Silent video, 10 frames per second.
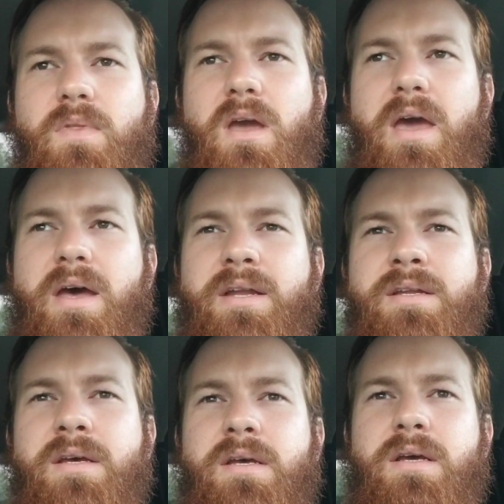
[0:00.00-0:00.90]

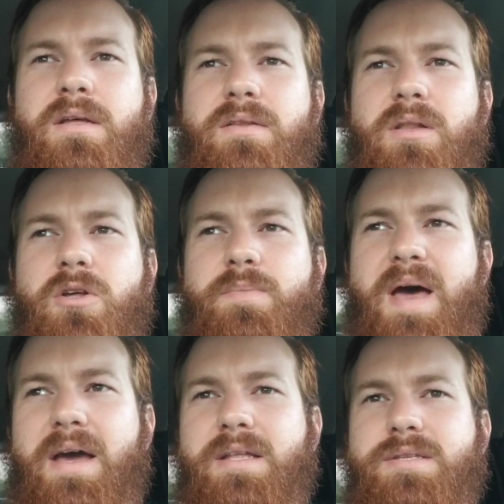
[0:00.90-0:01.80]
and they look
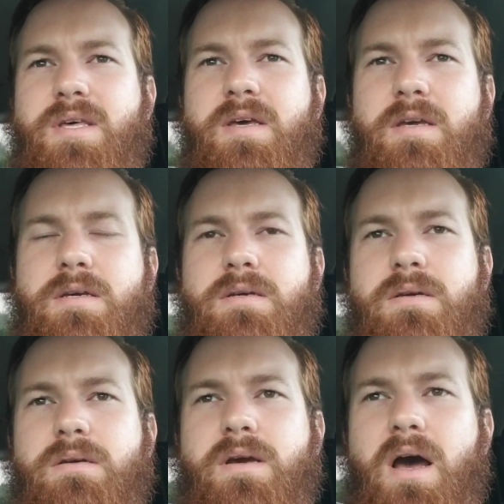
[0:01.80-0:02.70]
back and think
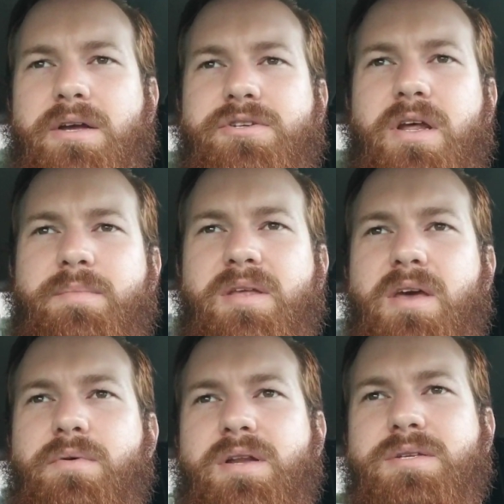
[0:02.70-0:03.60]
gosh, did I make
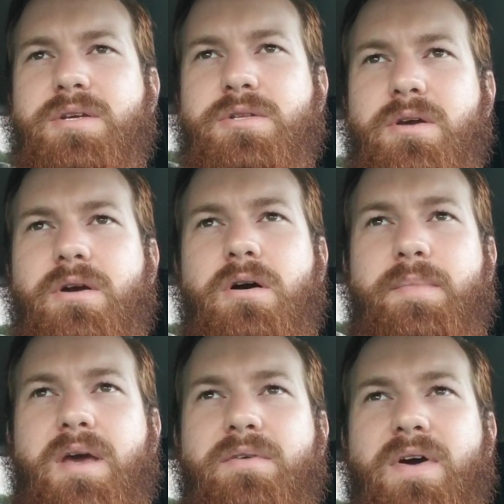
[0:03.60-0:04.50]
that right decision there? Oh
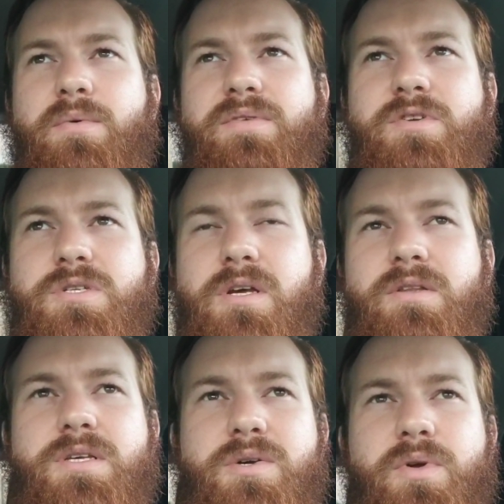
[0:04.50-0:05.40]
man, if I would have just done
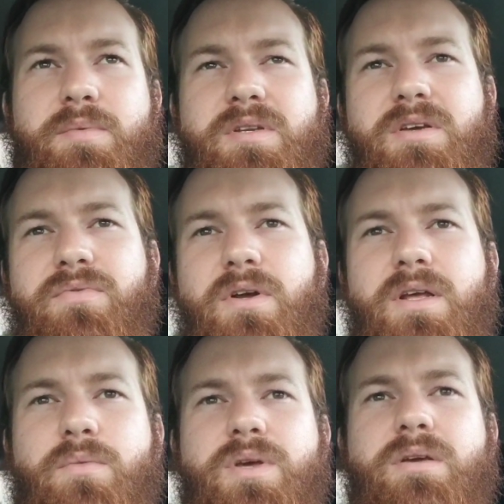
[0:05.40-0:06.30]
this, it would have been different.
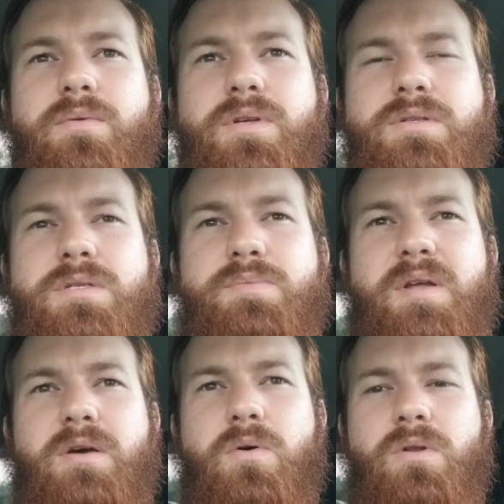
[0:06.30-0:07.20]
And we, we
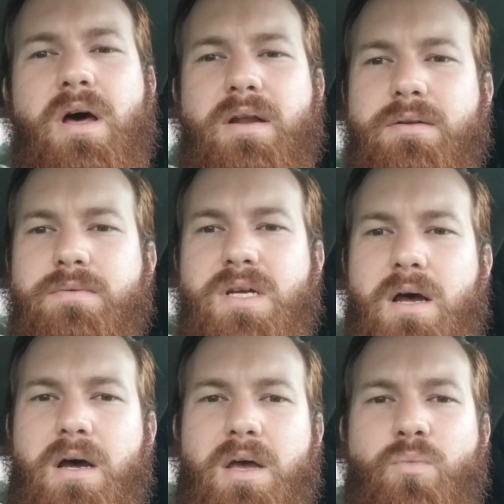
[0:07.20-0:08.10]
spend a whole lot of
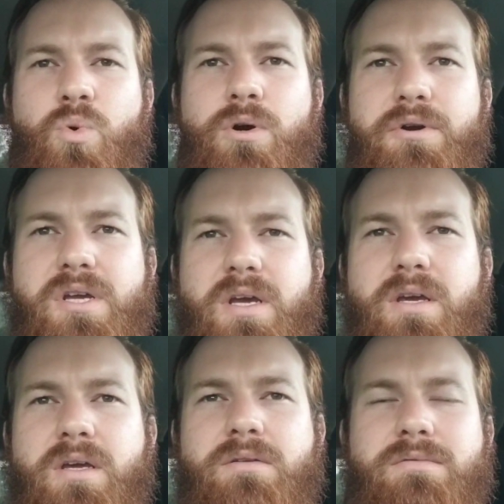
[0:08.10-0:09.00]
time
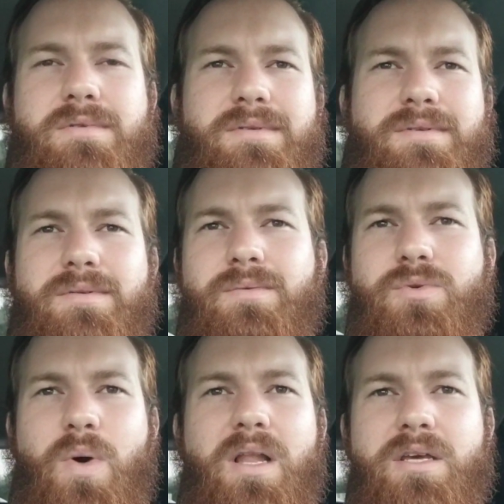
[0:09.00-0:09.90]
worrying and
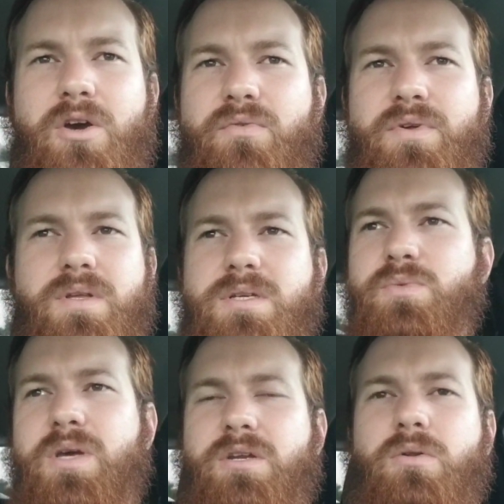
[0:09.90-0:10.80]
dwelling over things
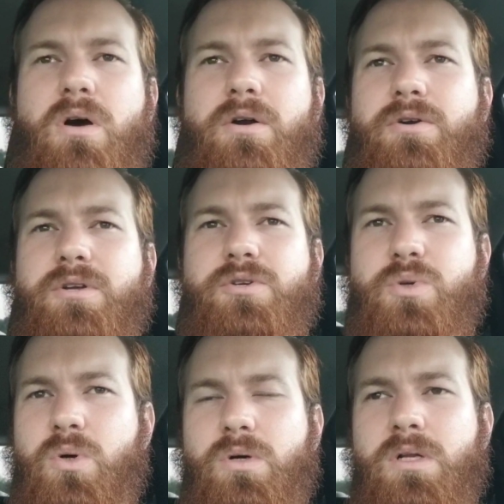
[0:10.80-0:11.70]
that we can no longer control.